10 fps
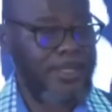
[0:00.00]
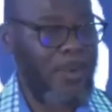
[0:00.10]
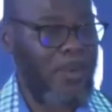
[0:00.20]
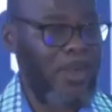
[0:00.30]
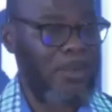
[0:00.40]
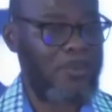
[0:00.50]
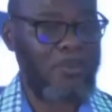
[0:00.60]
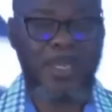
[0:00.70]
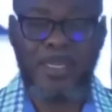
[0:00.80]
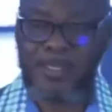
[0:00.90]
our
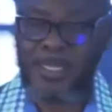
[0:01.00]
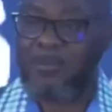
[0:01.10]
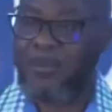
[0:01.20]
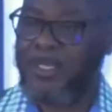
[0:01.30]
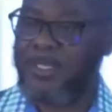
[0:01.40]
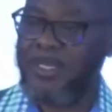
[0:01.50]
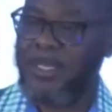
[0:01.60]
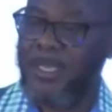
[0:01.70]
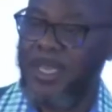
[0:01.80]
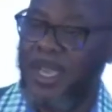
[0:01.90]
Friday service
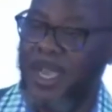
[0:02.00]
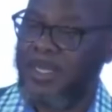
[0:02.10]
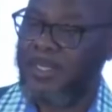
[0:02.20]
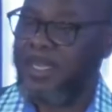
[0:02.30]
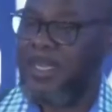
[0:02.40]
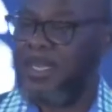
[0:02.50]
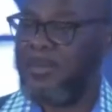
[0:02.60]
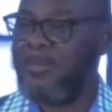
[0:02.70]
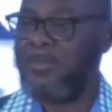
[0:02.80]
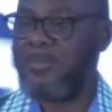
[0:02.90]

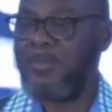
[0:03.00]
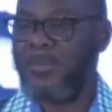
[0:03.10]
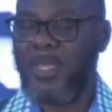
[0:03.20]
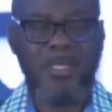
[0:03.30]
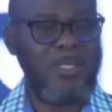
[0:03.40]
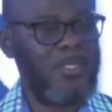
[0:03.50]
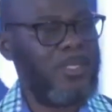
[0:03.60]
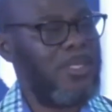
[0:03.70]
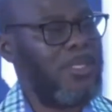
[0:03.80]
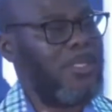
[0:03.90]
and
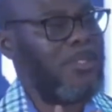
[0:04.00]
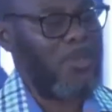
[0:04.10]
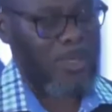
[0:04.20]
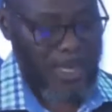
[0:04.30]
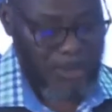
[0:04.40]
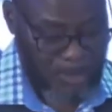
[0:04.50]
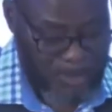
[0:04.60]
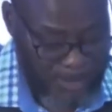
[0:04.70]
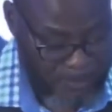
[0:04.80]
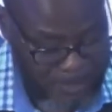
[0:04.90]
young adult
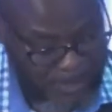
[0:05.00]
service